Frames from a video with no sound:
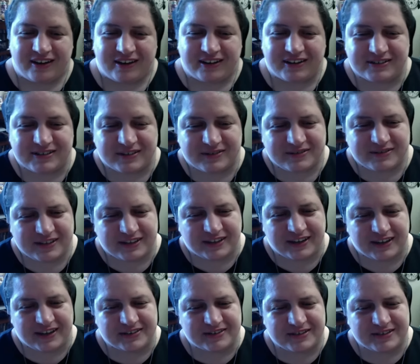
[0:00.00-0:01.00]
Because I was
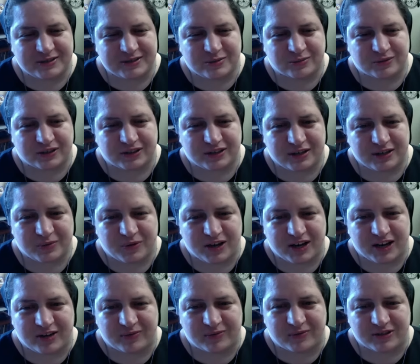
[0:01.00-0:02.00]
thinking, is this really what
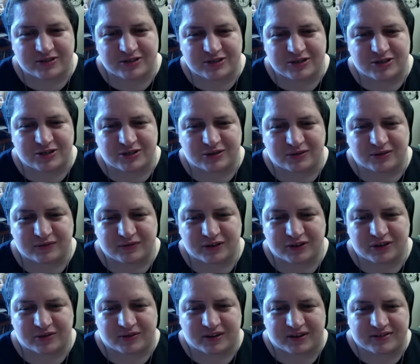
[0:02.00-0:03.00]
I want to do for
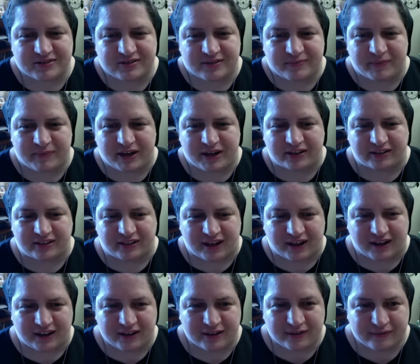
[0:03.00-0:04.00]
the rest of my
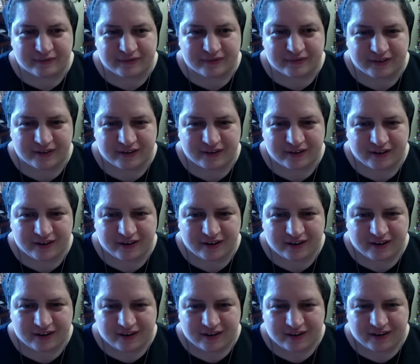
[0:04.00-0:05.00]
life?
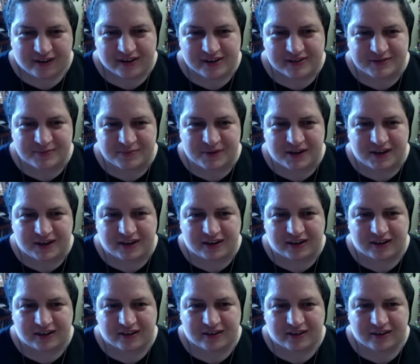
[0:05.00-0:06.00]
Is
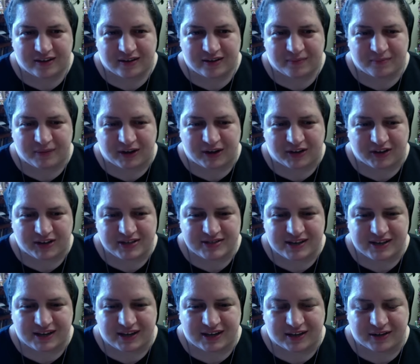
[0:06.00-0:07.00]
be married
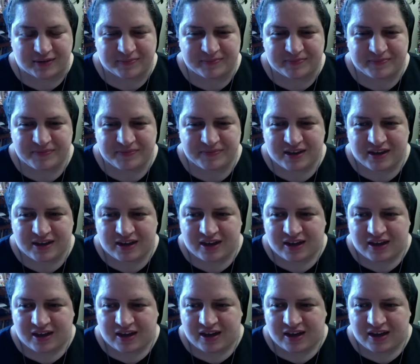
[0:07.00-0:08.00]
to him?
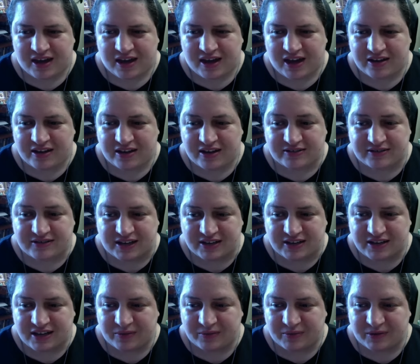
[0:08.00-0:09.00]
And it's
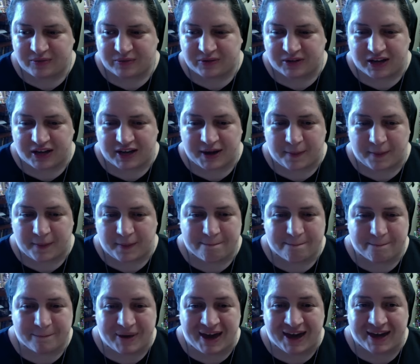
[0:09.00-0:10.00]
not that we were in a
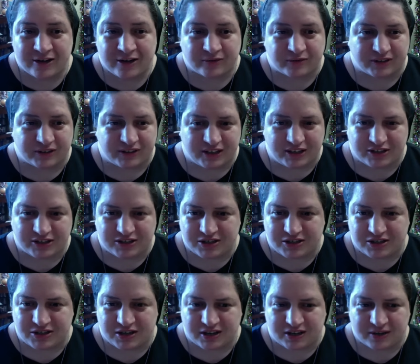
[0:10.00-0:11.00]
bad
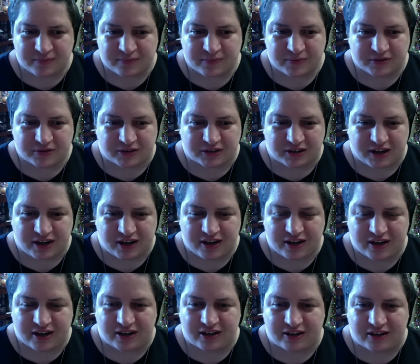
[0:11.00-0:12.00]
relationship or
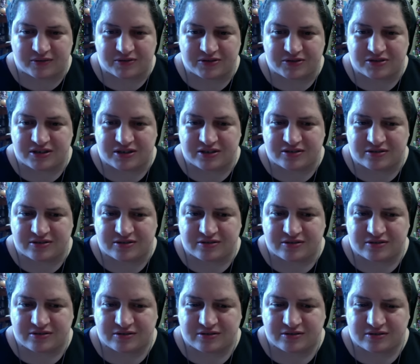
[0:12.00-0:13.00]
not. It was
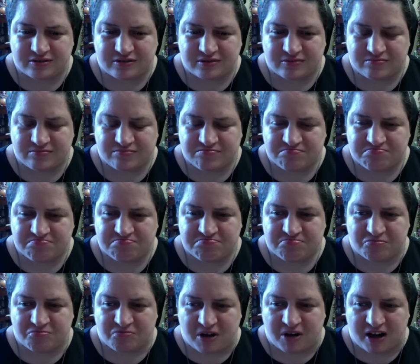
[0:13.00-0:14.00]
just,
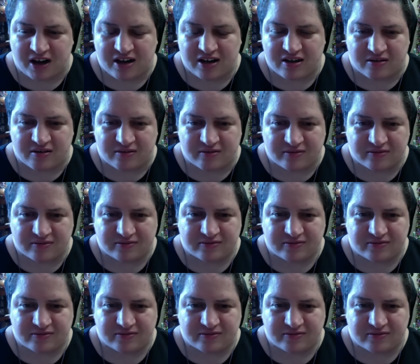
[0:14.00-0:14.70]
wow.